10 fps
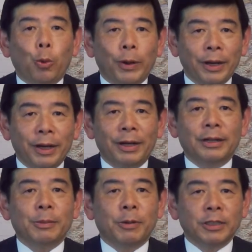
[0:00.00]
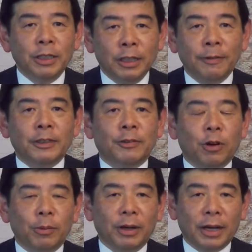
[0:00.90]
where representatives
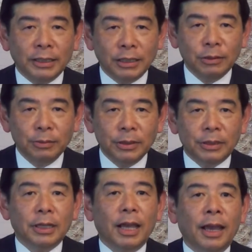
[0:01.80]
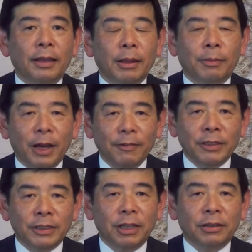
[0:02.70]
from customs and the
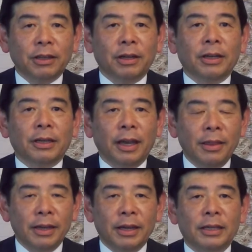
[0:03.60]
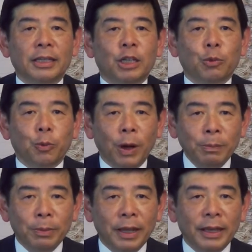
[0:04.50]
private sector gather in one
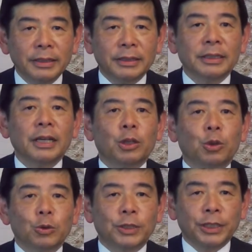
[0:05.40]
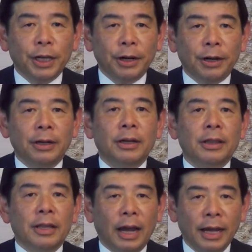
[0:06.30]
place to share
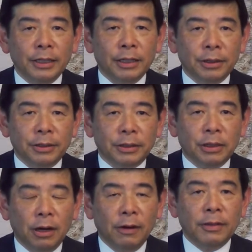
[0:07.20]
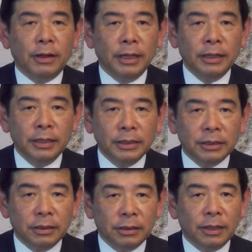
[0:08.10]
the ideas of the
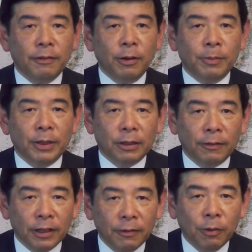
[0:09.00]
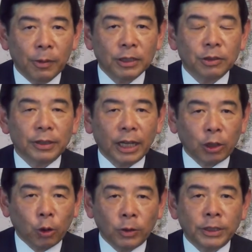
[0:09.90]
latest development of information
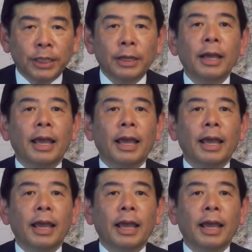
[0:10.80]
technology